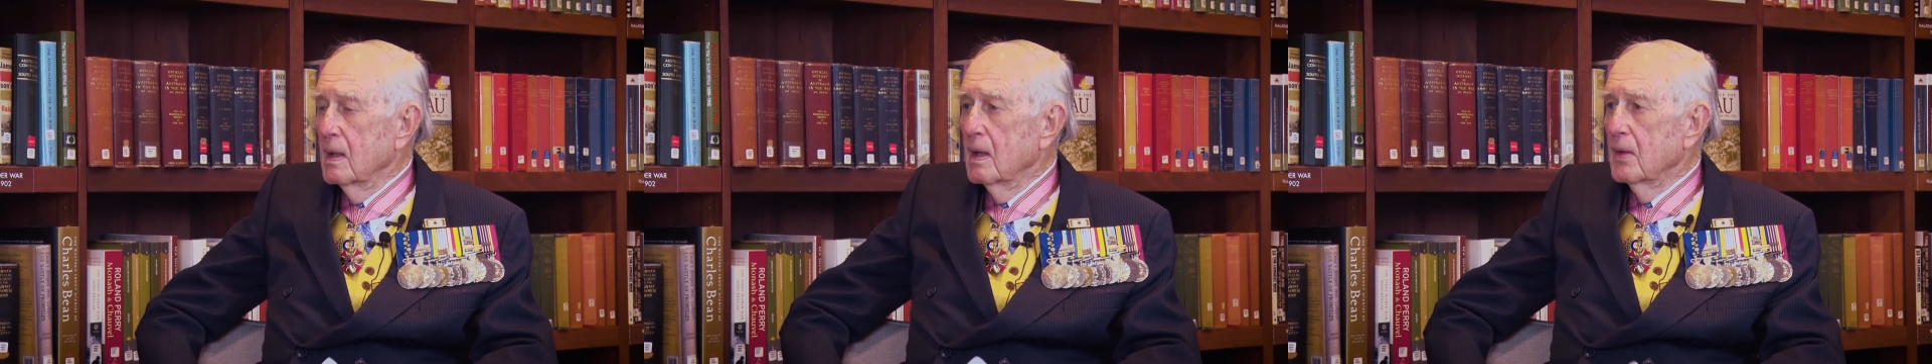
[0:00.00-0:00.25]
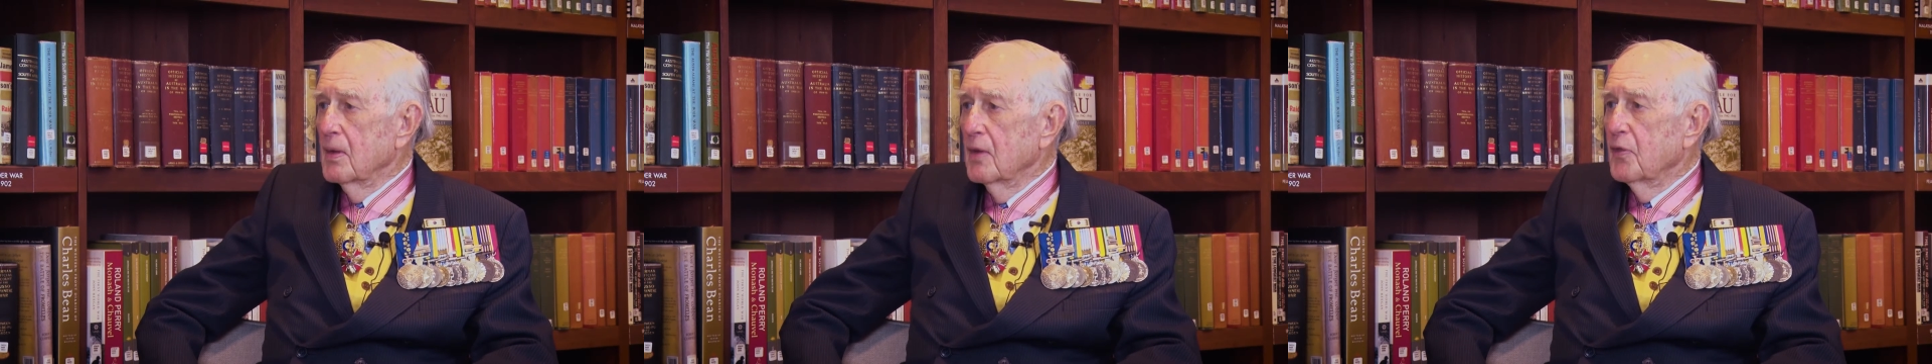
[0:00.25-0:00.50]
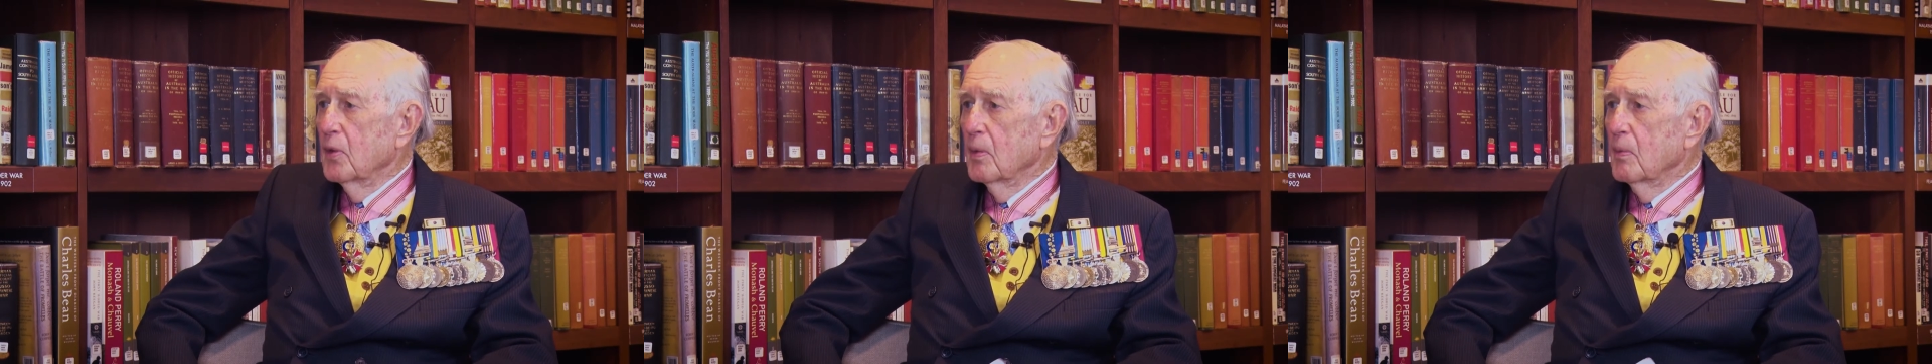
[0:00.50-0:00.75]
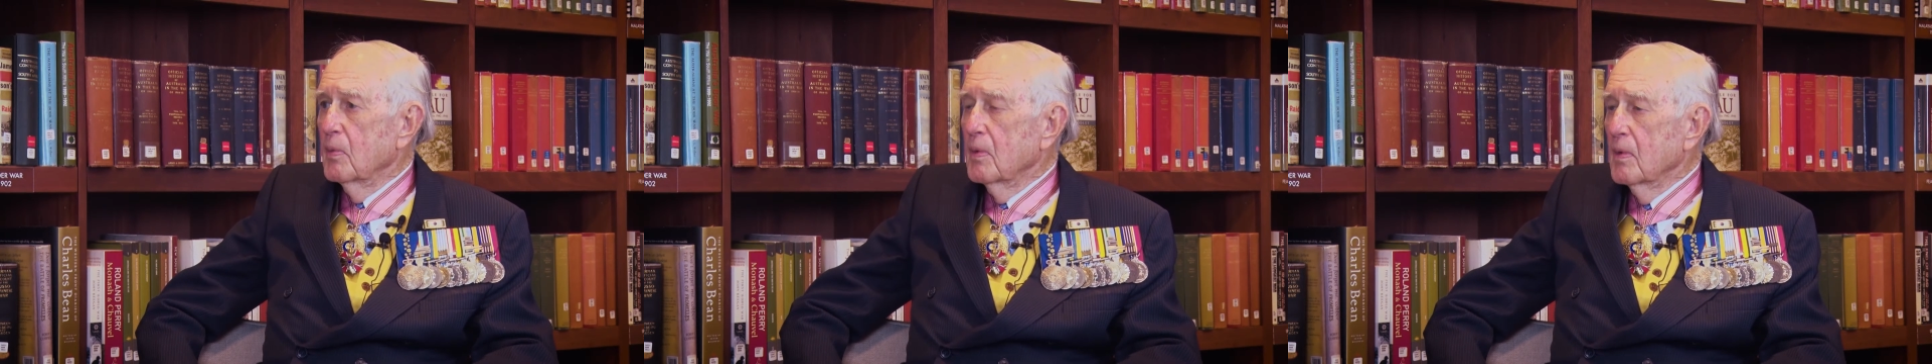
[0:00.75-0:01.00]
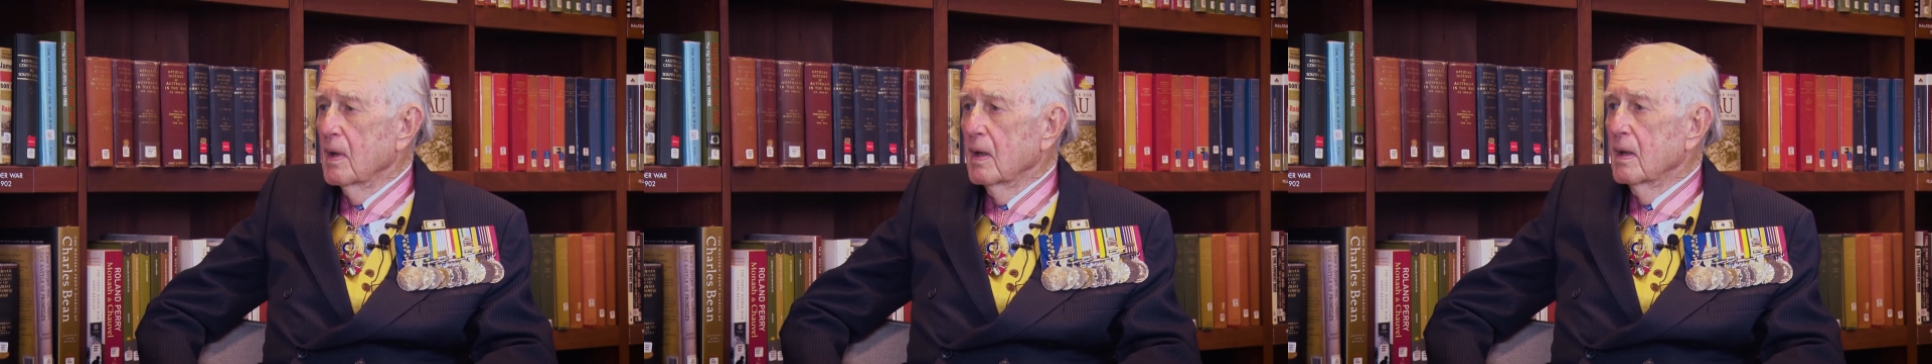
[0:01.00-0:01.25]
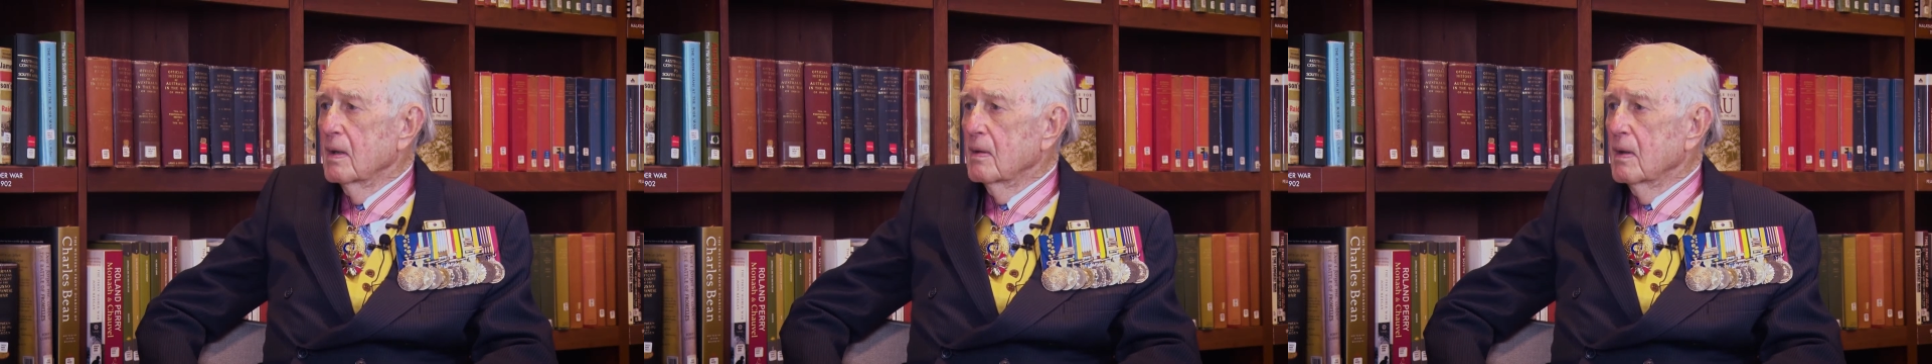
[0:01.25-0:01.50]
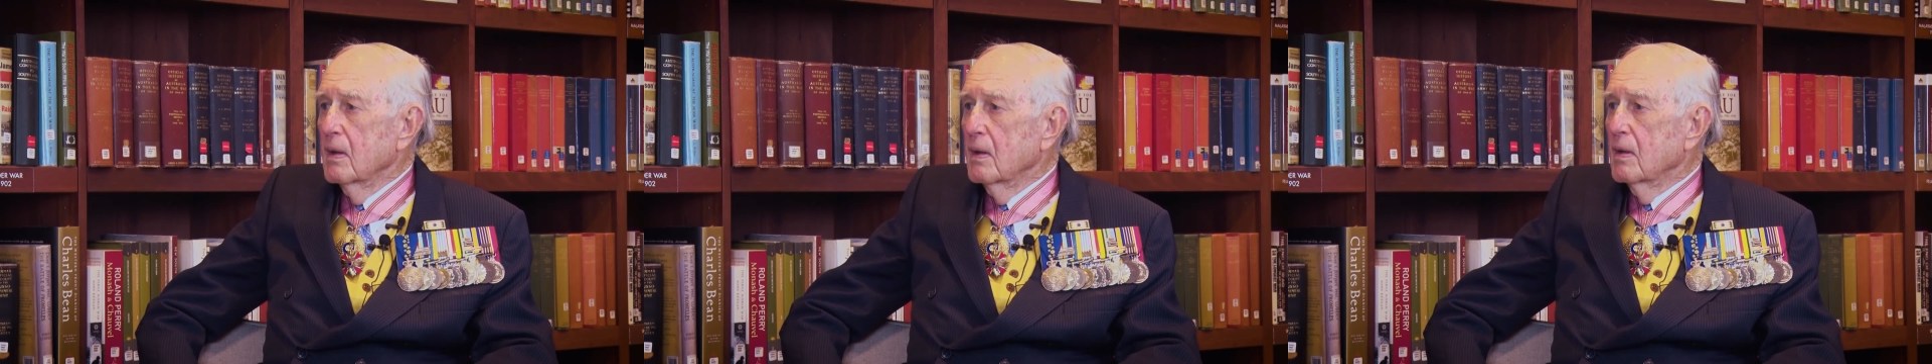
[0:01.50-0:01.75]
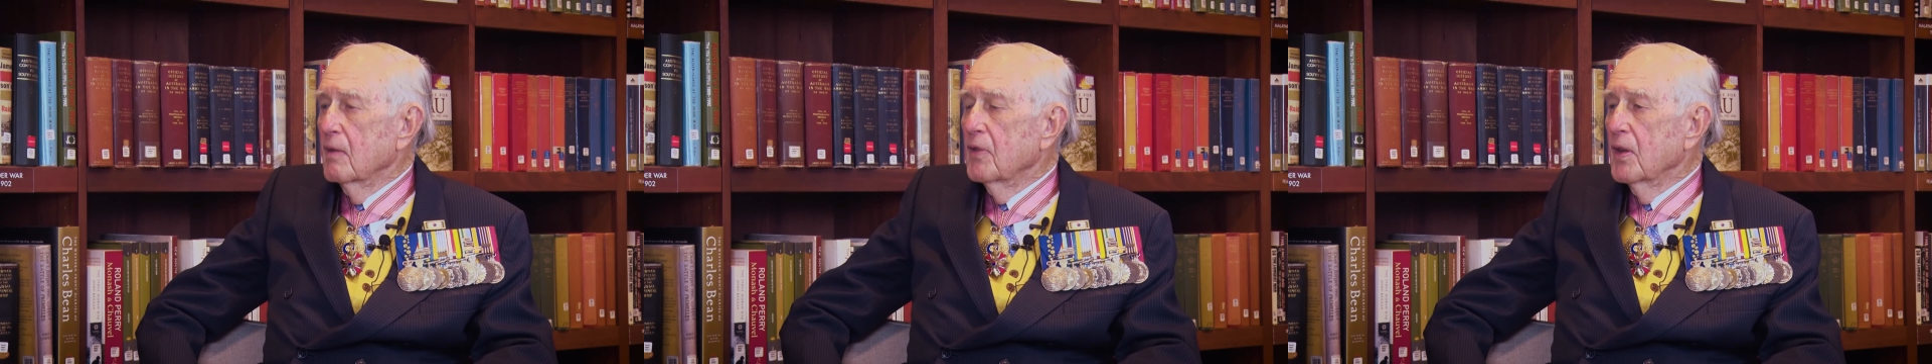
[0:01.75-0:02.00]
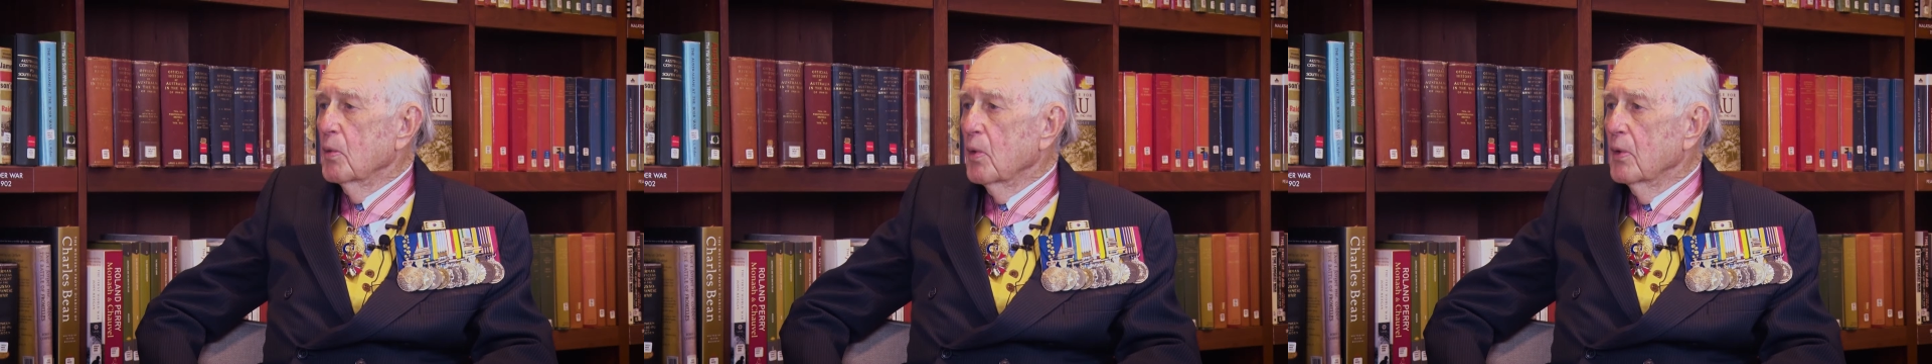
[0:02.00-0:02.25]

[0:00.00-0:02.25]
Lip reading: and therefore in the event that we